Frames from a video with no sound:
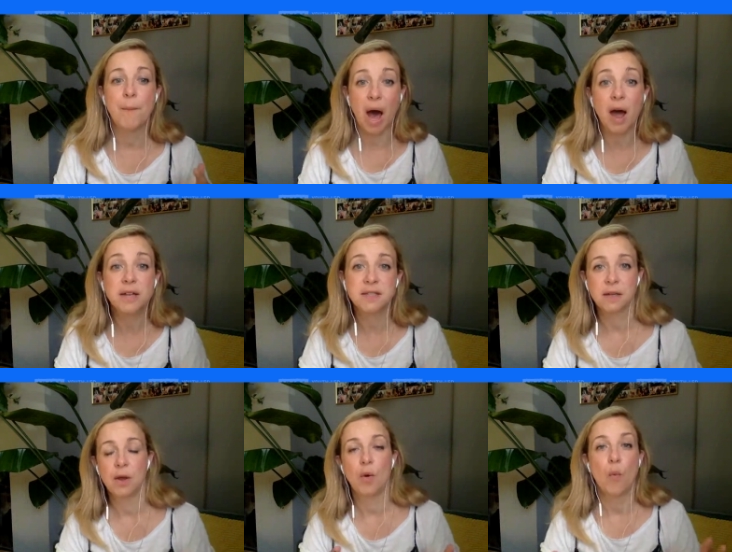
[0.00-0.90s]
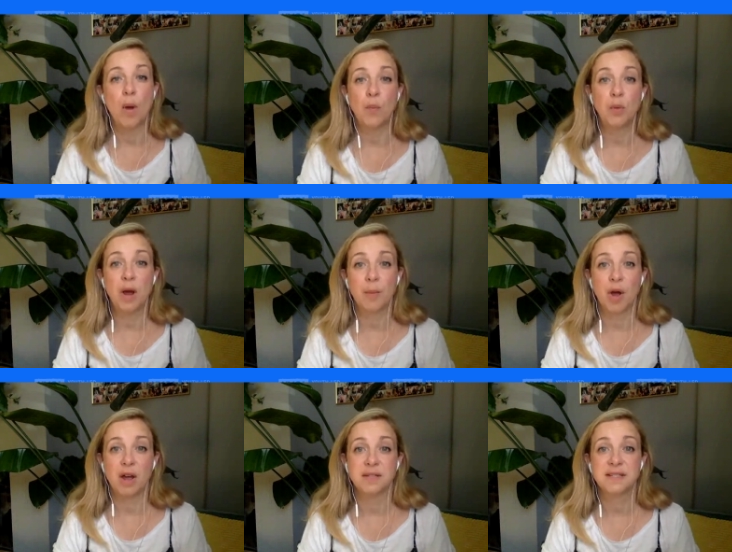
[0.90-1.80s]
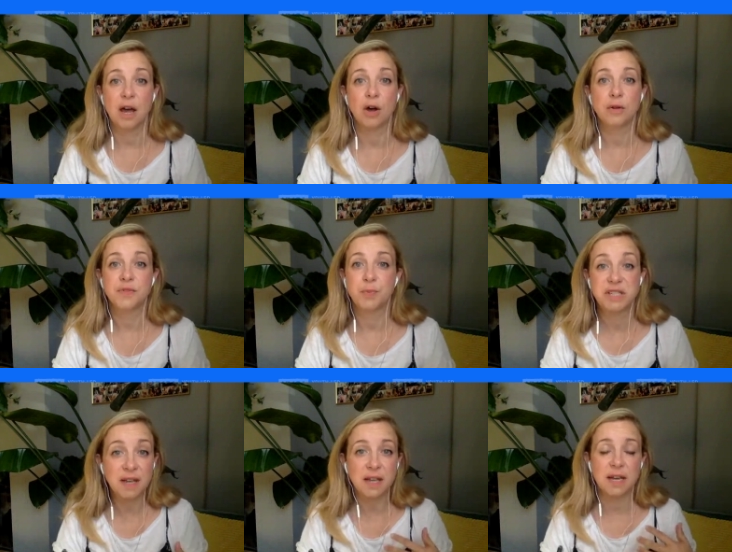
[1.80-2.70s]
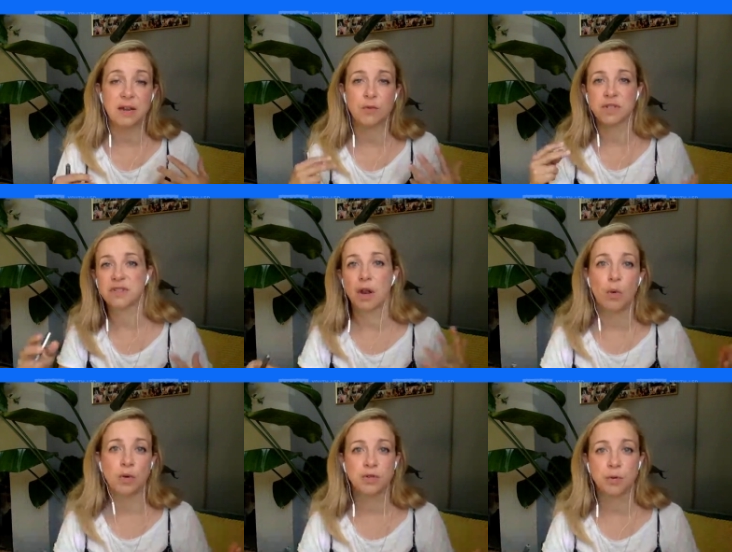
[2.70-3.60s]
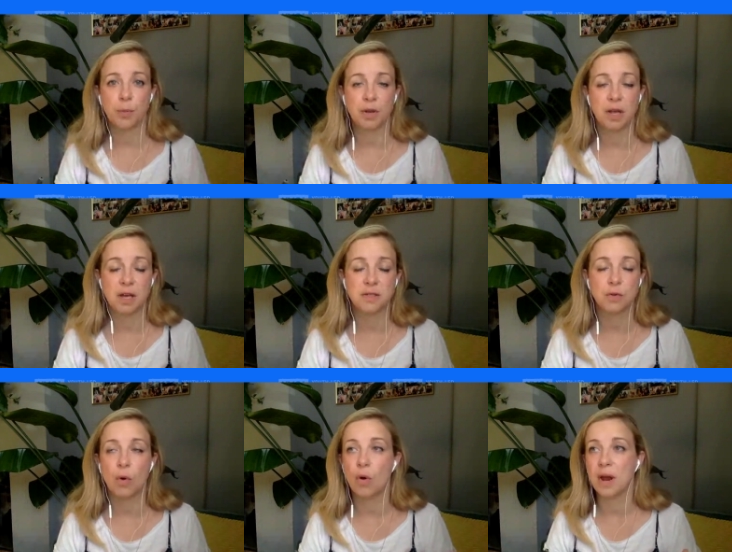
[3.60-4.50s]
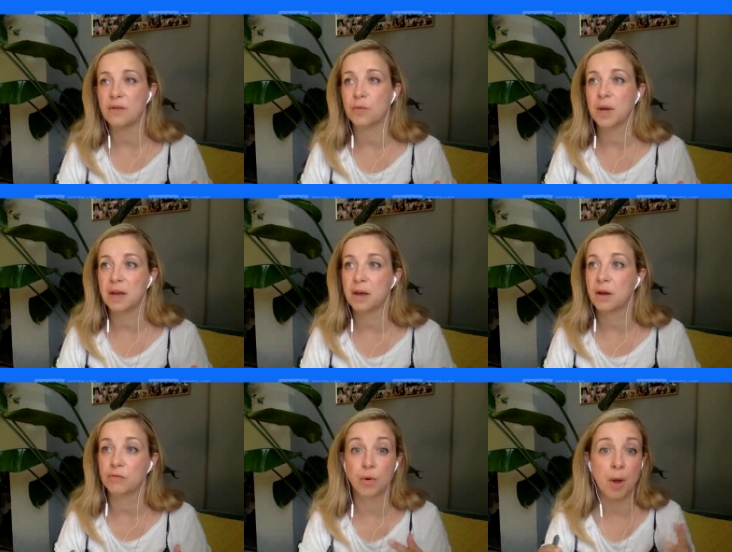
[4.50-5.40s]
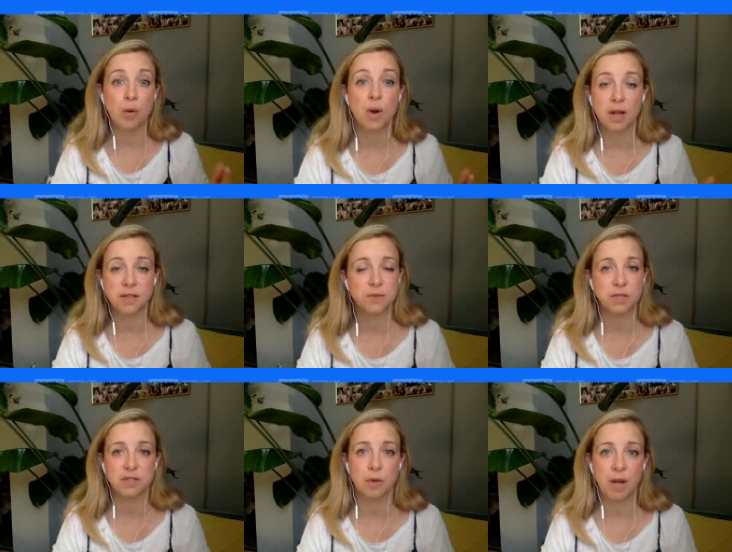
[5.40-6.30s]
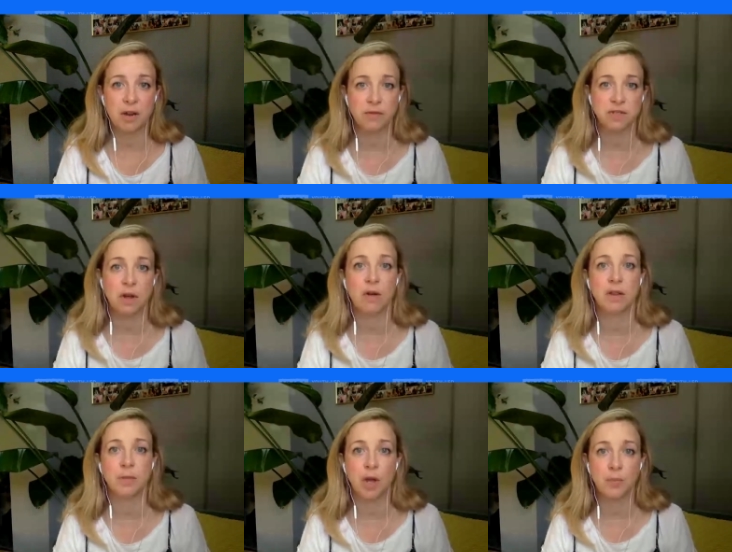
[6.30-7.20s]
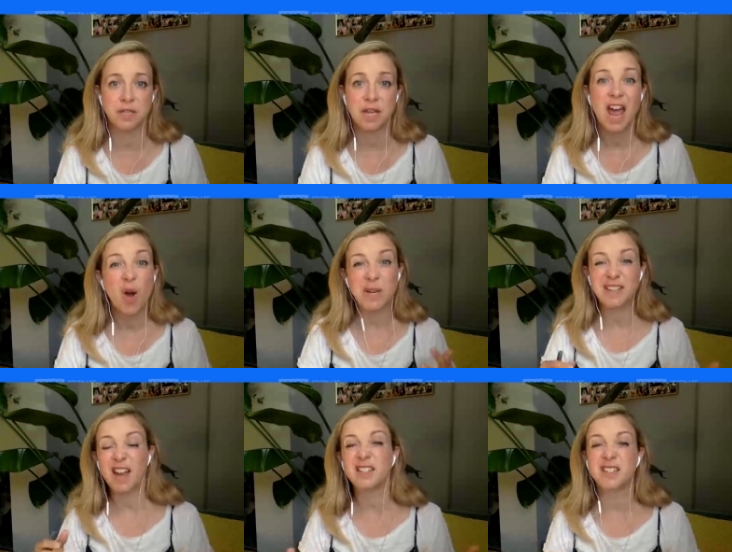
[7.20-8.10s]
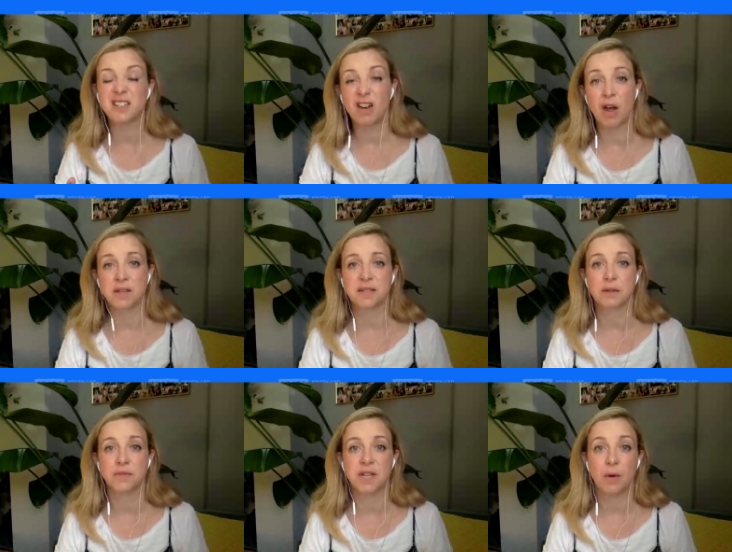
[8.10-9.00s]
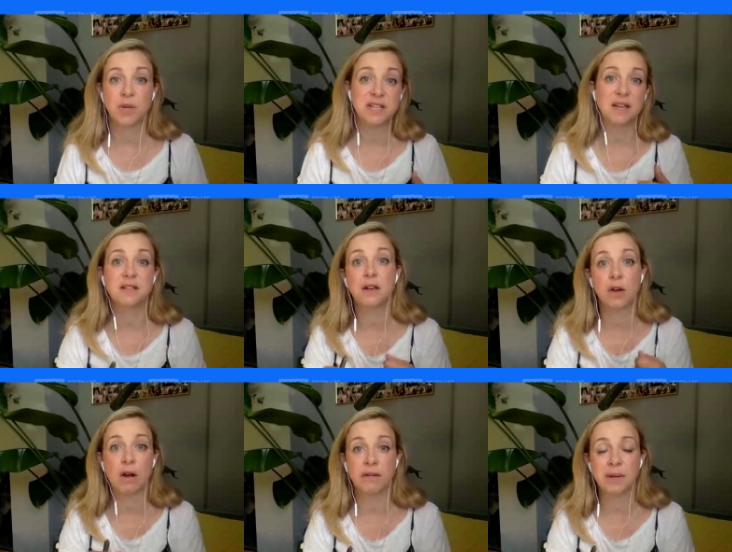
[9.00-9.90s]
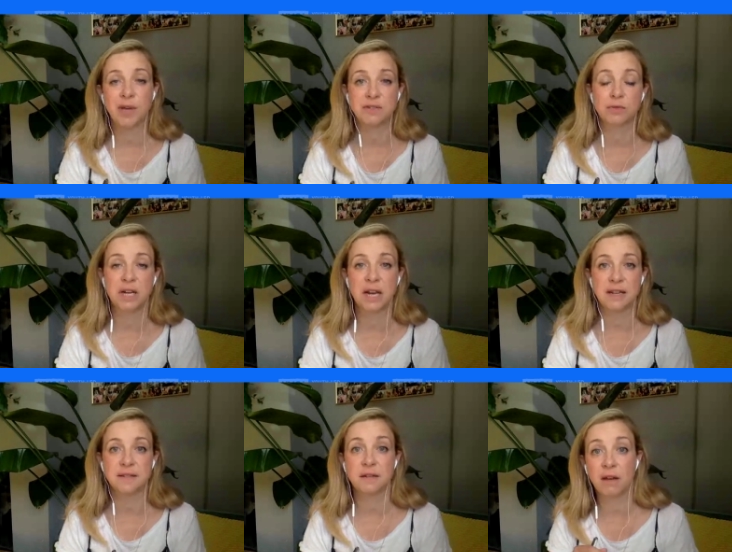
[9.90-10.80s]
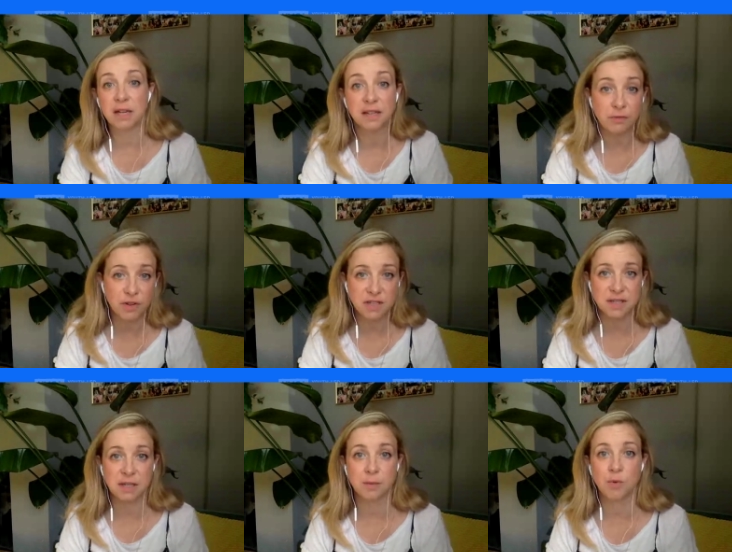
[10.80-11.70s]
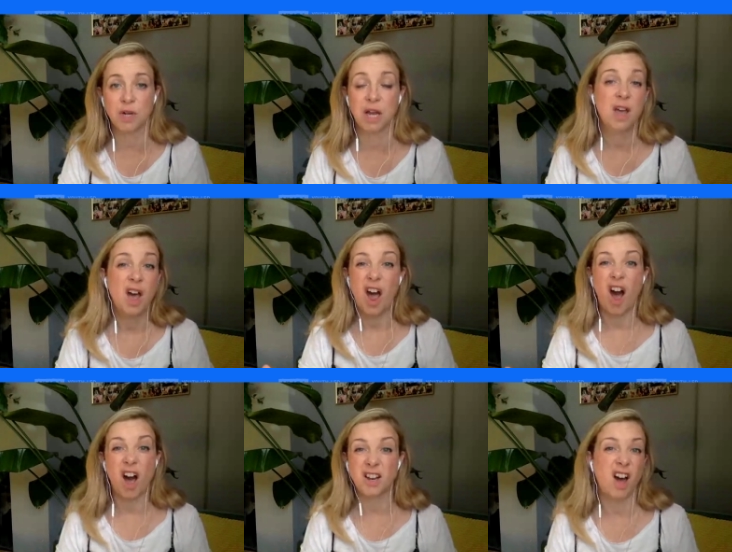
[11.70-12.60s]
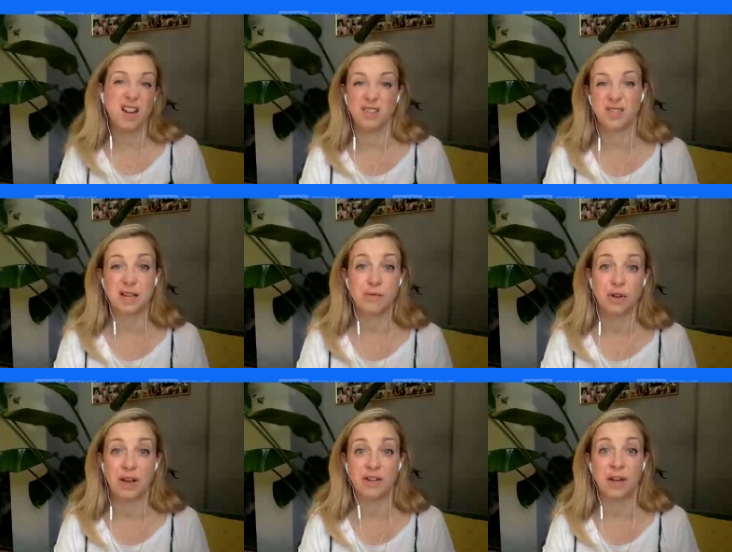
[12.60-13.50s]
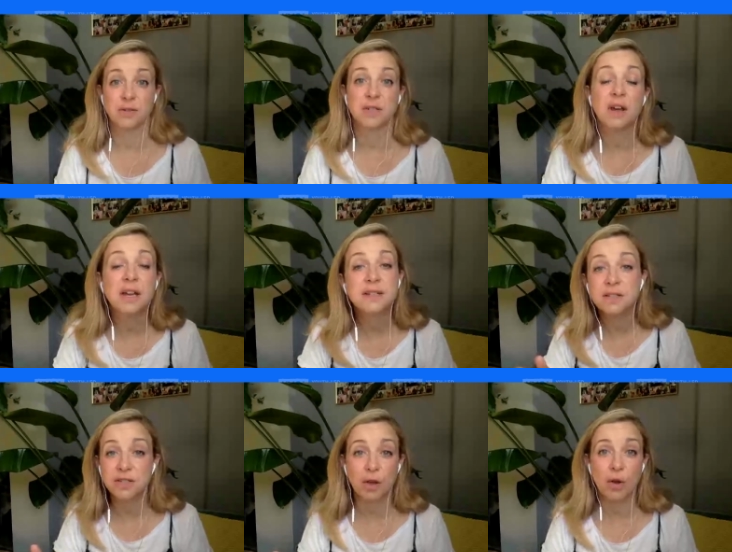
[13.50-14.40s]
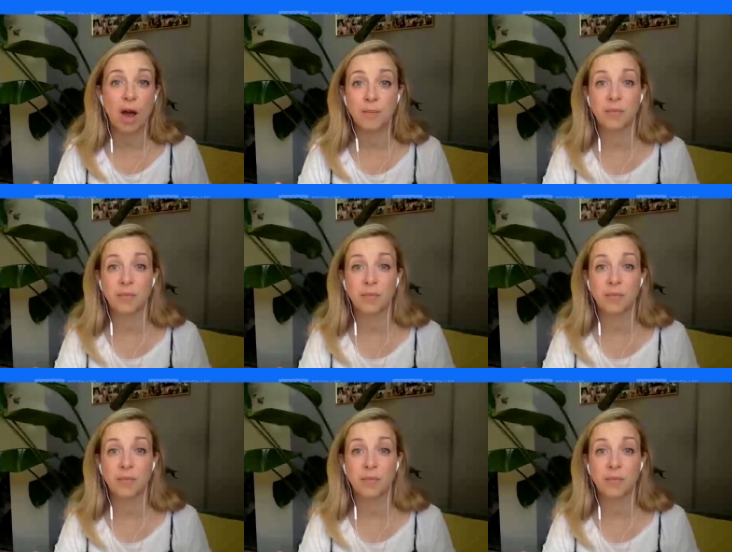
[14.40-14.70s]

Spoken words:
But when we work by ourselves, particularly if we're solo entrepreneurs or if we're remote workers, which so many of us are at the moment, we tend to deny ourselves that. We tend to look at our emails really late at night and then first thing in the morning. I don't sleep for 11 hours at night. So